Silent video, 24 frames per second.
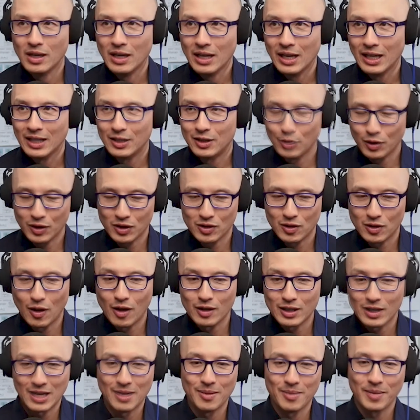It took us a long
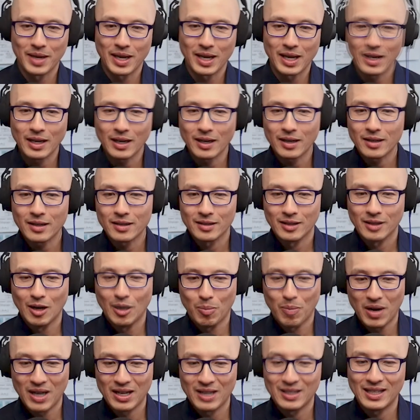time to get here. It'll
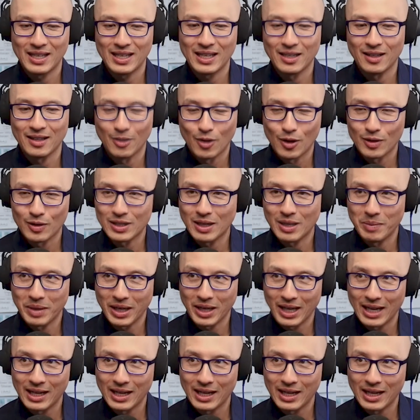probably take a long time to get